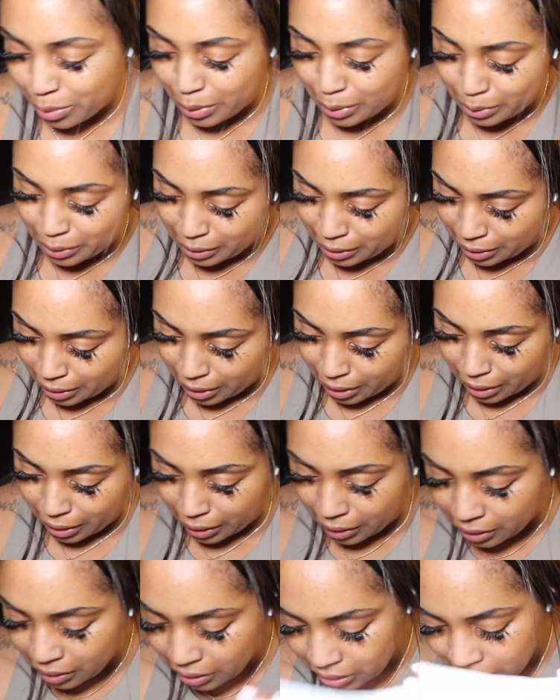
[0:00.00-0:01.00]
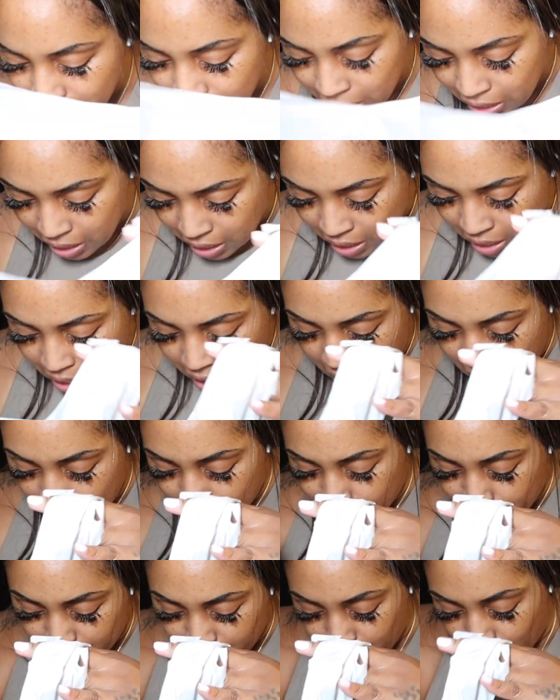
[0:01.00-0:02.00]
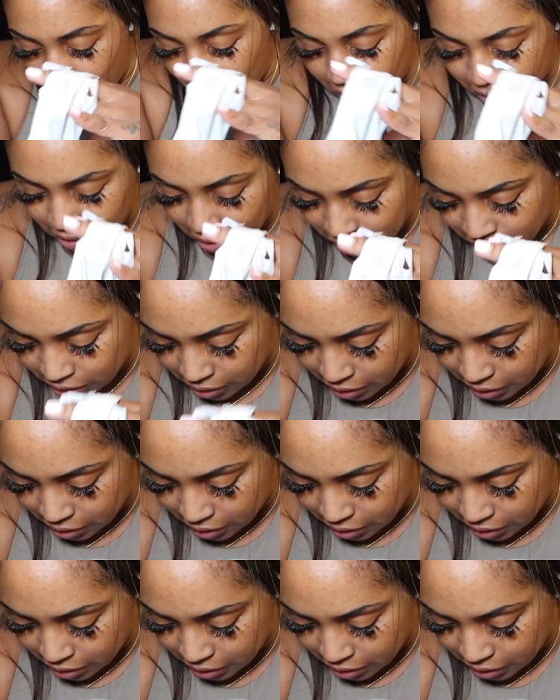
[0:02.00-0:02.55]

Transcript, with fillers: boo today Oh, before I start